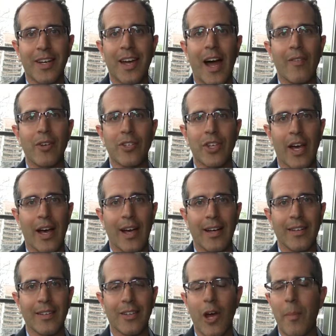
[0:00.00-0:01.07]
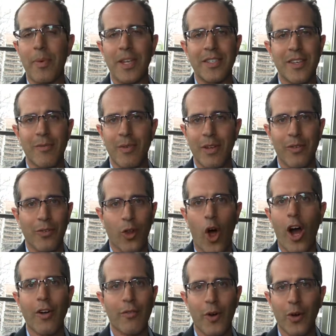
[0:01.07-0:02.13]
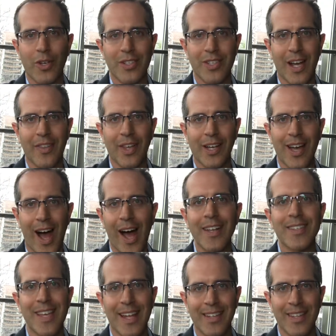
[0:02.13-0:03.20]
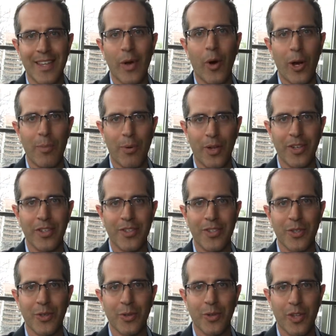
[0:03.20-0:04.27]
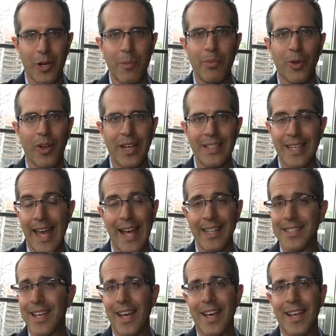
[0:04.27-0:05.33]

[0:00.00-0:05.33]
Companies have been long focused on the content that they want to put into their employees' hands.